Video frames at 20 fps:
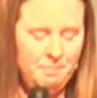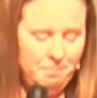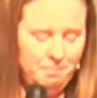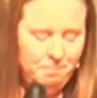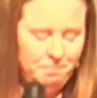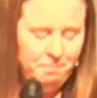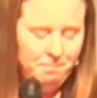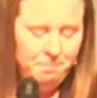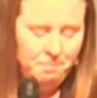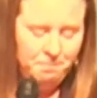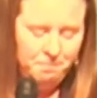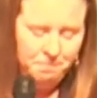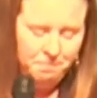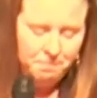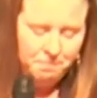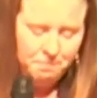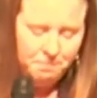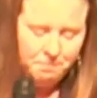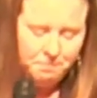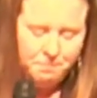And
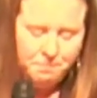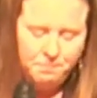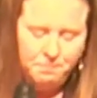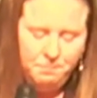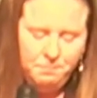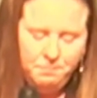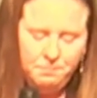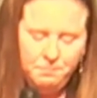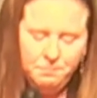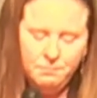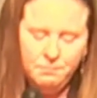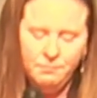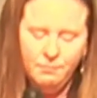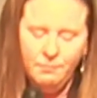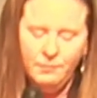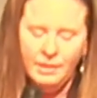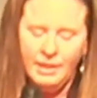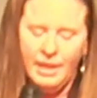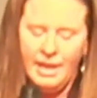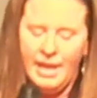
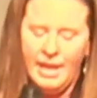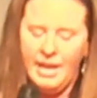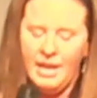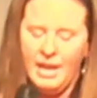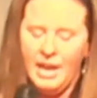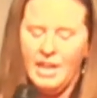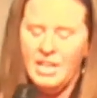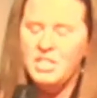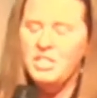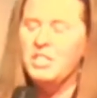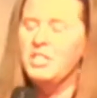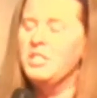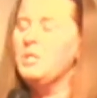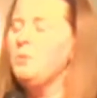I just